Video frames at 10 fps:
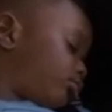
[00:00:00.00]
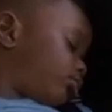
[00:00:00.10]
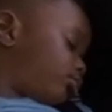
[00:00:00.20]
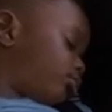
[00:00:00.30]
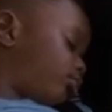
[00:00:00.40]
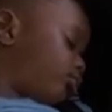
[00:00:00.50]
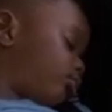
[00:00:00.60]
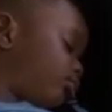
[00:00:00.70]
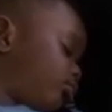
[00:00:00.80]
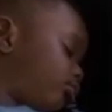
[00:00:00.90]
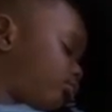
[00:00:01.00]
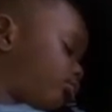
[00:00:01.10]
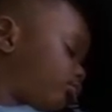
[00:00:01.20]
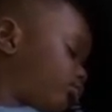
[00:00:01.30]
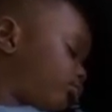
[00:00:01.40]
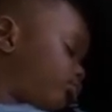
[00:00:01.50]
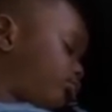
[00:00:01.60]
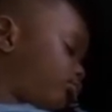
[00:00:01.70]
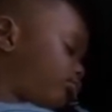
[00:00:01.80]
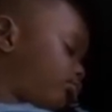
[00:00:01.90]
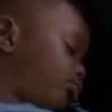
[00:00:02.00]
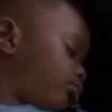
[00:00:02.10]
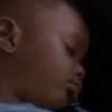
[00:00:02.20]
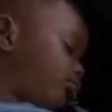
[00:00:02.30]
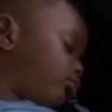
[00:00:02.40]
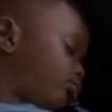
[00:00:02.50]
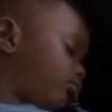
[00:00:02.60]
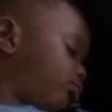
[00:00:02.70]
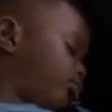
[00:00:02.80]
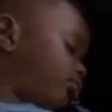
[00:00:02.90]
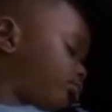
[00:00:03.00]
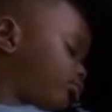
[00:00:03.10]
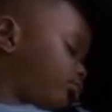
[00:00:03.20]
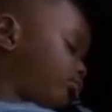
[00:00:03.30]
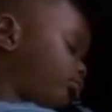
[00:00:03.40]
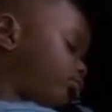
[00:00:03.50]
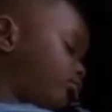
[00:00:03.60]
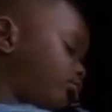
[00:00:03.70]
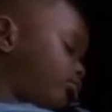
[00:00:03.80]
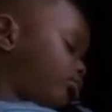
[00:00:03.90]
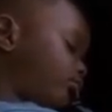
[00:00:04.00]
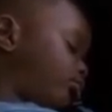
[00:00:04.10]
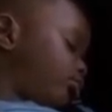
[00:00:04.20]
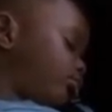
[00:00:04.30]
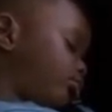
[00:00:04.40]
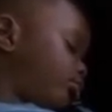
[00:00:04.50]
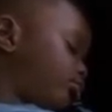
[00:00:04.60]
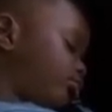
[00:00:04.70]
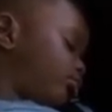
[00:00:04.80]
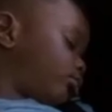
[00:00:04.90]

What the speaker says: This person isn't speaking.